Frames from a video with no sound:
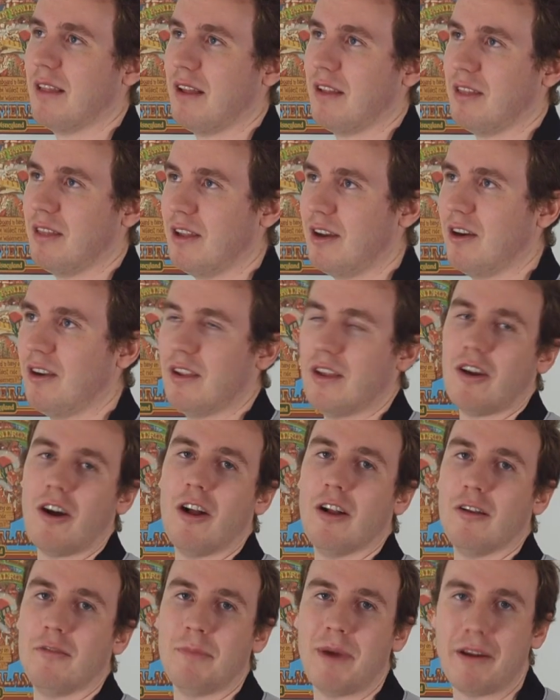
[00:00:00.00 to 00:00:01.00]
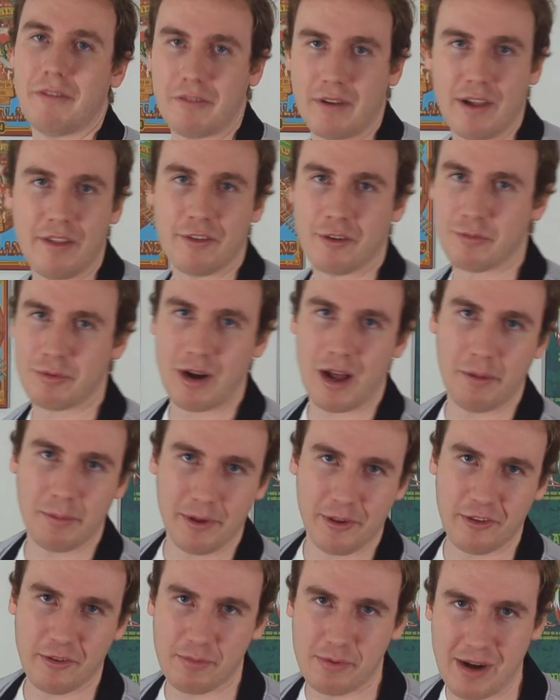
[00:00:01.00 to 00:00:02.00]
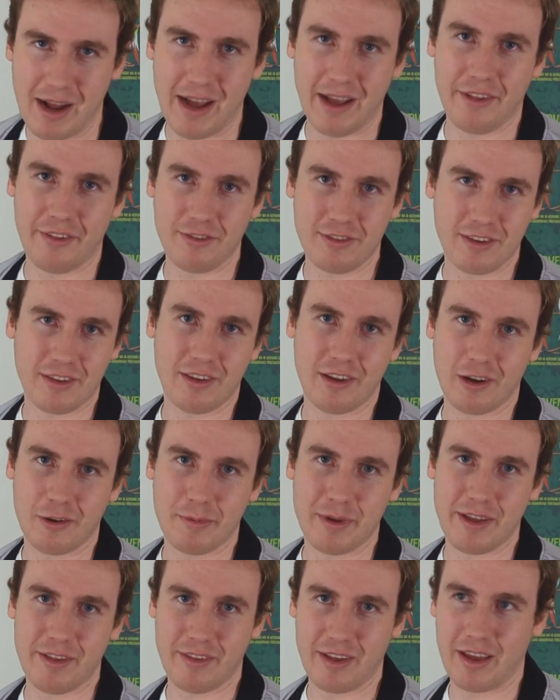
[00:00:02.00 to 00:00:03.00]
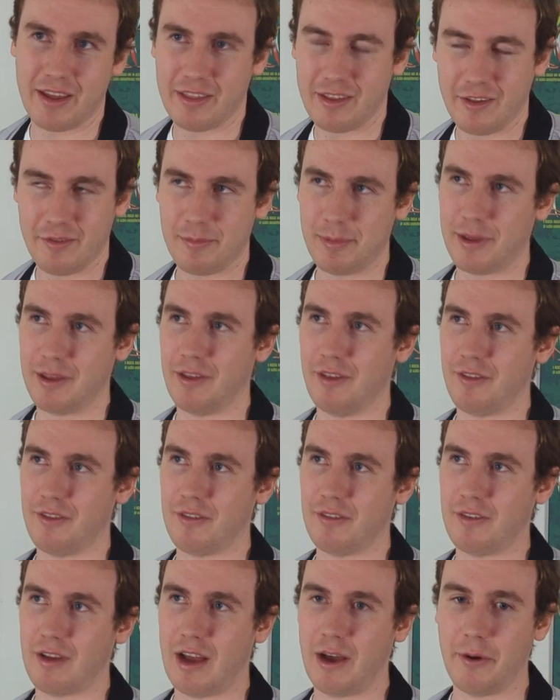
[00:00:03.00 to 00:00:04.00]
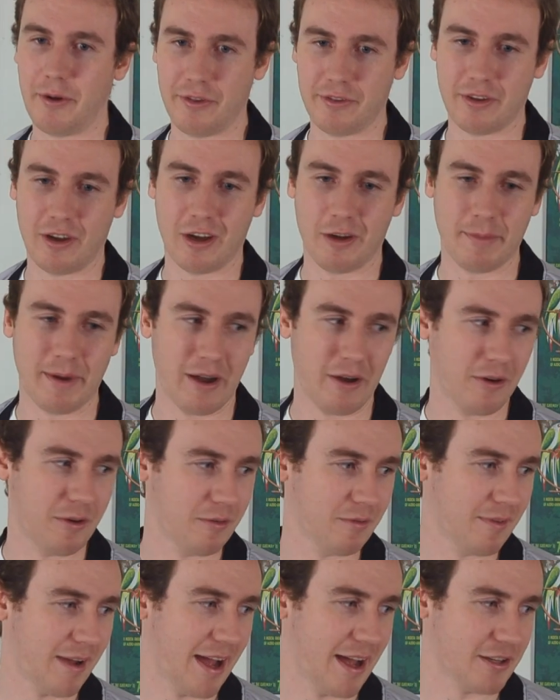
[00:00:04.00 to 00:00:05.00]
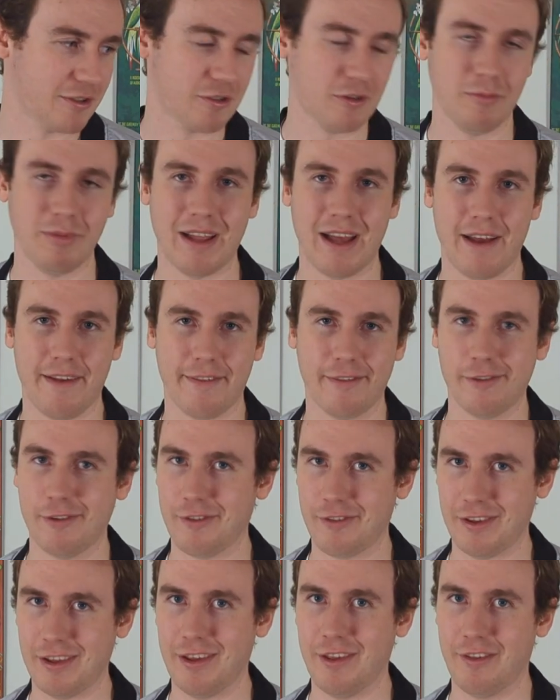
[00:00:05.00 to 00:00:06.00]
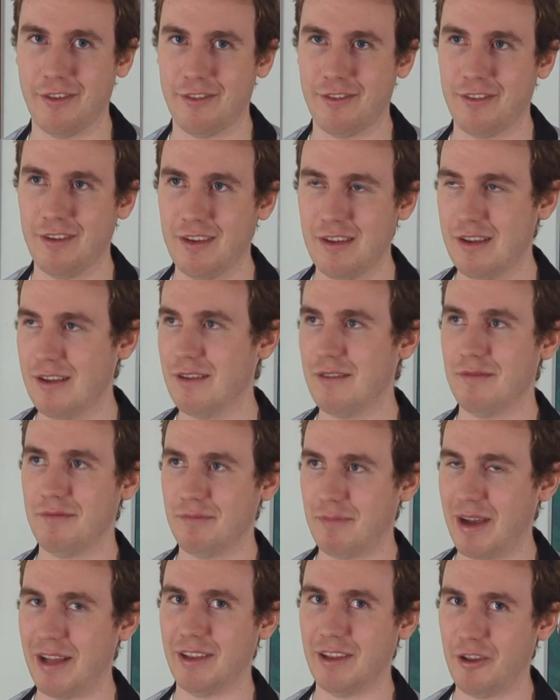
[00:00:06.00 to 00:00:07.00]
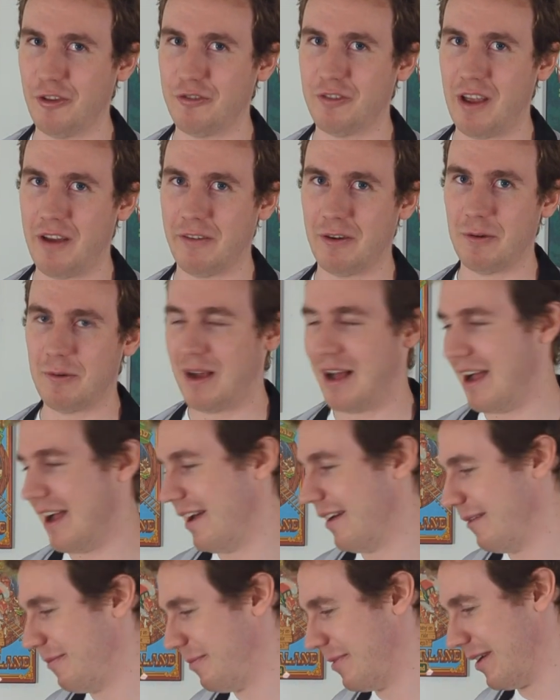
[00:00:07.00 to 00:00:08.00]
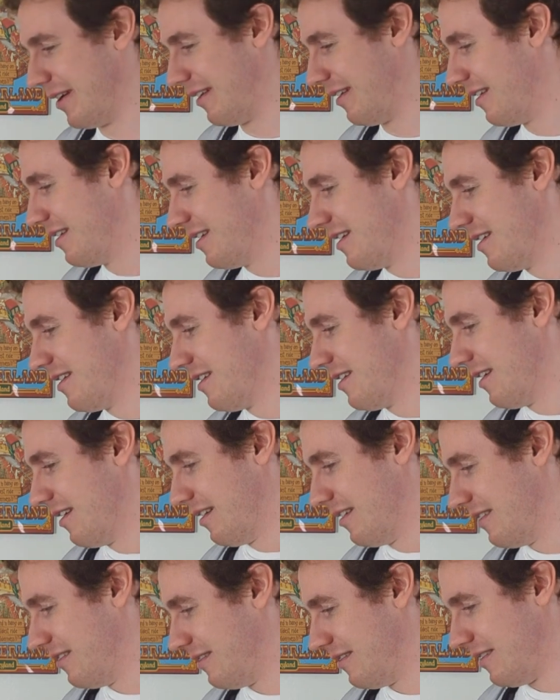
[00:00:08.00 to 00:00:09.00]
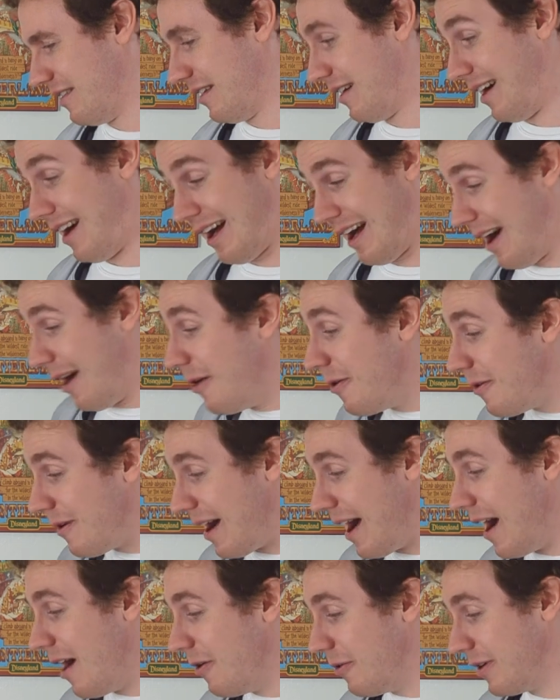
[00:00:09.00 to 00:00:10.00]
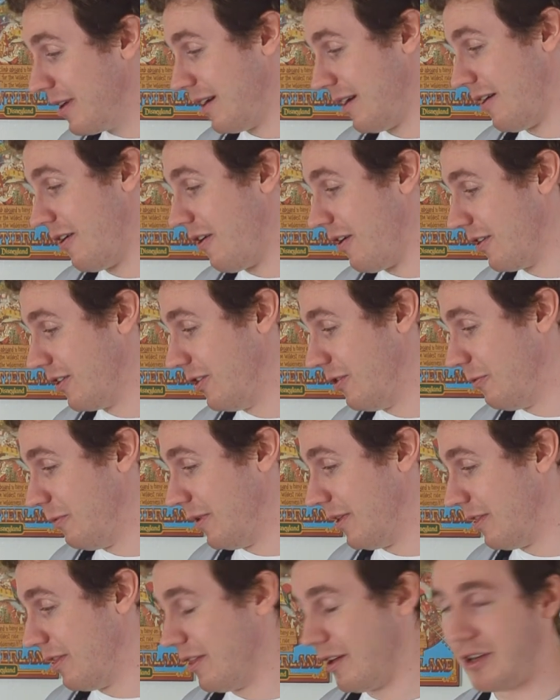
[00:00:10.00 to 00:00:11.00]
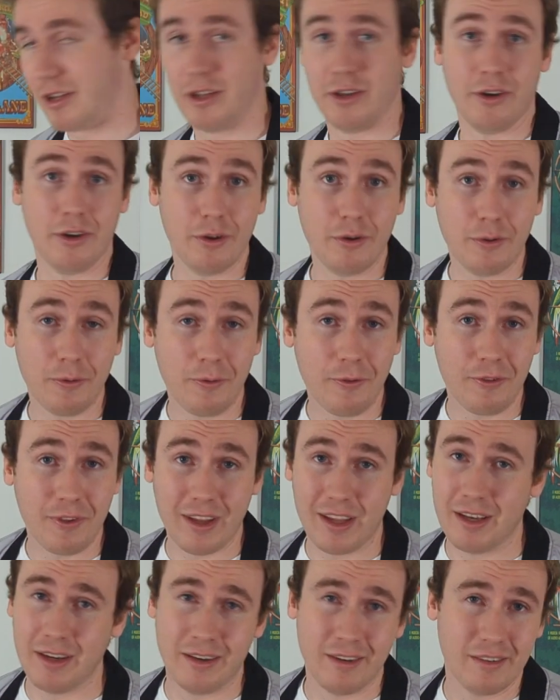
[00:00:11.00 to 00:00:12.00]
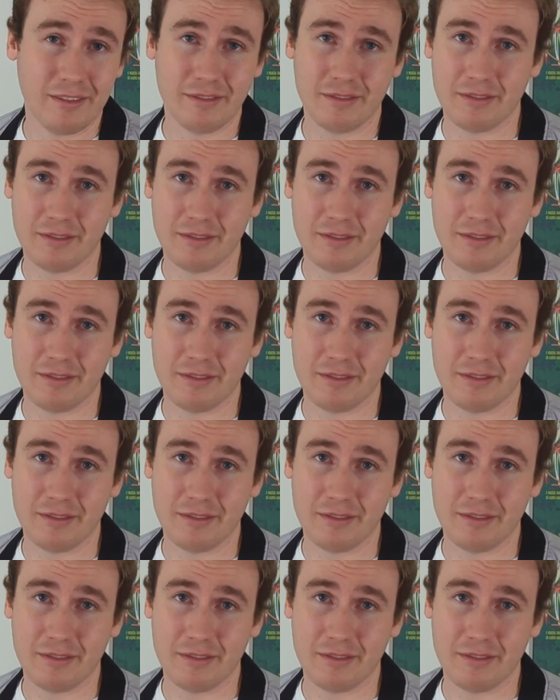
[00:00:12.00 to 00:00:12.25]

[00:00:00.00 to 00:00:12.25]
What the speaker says: Literally all of my friends are probably surprised to hear me say this because I always talk about how Astro Blasters is my least favorite ride, but how can I argue with the canoes in